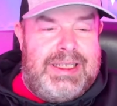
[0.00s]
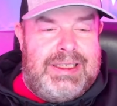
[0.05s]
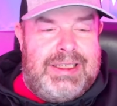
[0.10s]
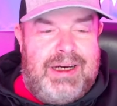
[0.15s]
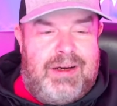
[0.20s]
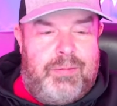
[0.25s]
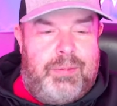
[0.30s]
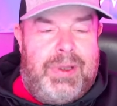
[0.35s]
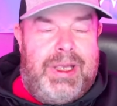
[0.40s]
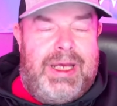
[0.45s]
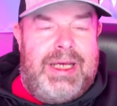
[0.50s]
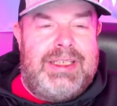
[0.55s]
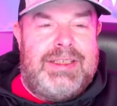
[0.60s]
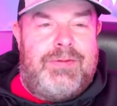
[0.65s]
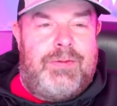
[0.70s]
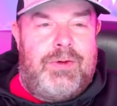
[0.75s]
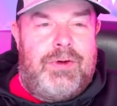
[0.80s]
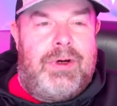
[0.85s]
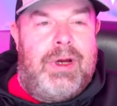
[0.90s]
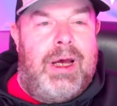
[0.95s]
Tough place
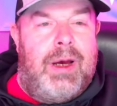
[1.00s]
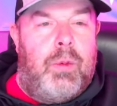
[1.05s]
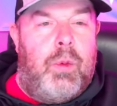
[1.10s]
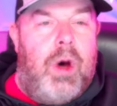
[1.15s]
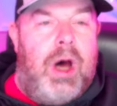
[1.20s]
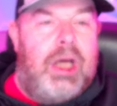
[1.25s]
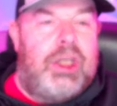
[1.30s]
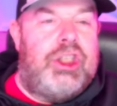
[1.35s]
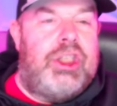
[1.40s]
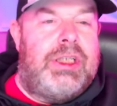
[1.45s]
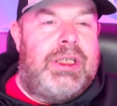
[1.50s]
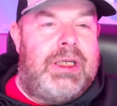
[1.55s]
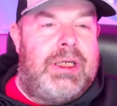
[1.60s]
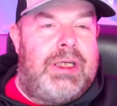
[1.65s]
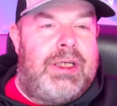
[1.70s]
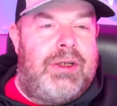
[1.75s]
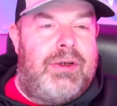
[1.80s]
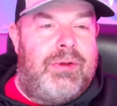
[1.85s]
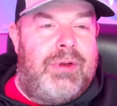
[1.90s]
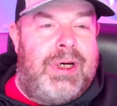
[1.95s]
for uh, Washington
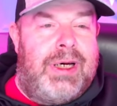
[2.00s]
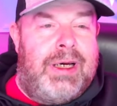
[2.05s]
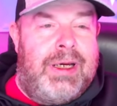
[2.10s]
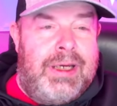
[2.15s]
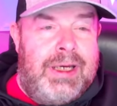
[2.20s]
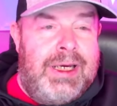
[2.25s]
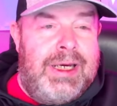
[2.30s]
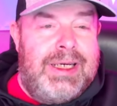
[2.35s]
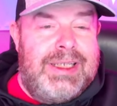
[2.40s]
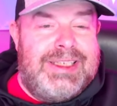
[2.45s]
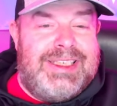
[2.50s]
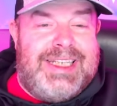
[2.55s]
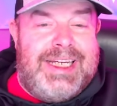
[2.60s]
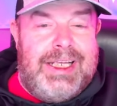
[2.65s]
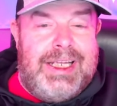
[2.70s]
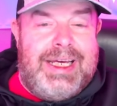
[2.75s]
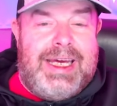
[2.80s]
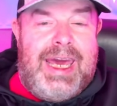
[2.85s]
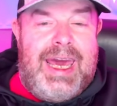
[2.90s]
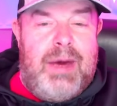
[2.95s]
to uh,
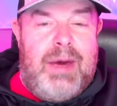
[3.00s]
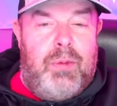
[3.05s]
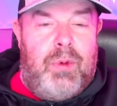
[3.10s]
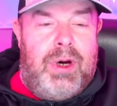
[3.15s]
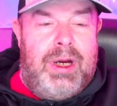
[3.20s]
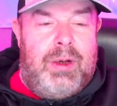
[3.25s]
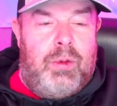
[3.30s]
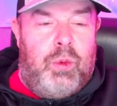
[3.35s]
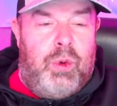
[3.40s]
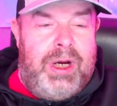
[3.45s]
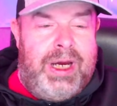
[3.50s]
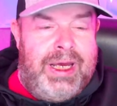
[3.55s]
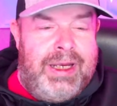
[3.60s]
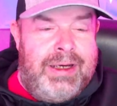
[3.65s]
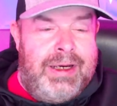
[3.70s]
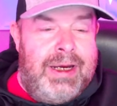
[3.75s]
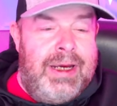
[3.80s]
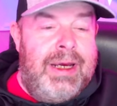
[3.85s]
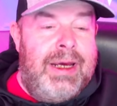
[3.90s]
steal a game one win.